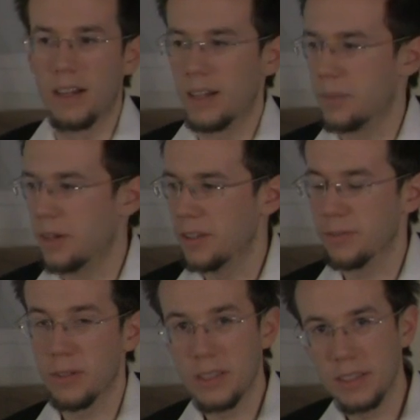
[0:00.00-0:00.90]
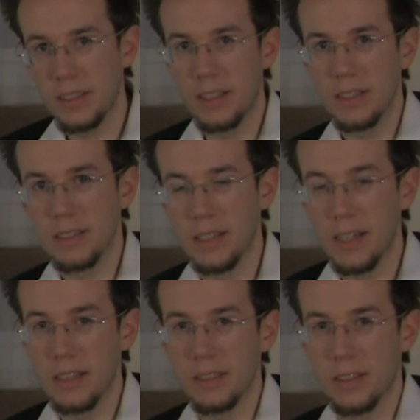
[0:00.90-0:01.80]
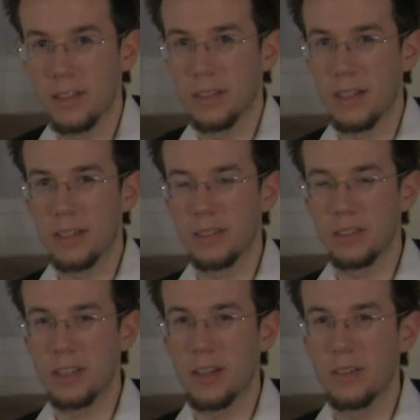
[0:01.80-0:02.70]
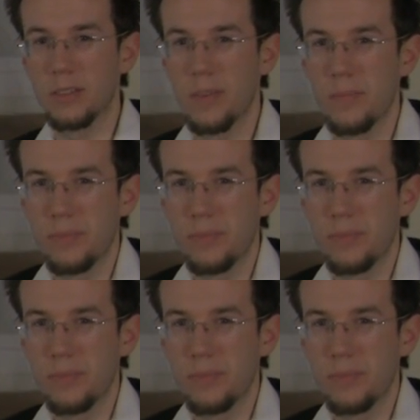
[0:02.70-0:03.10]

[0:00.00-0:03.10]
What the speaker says: all the voice leading is nice, and all that other stuff.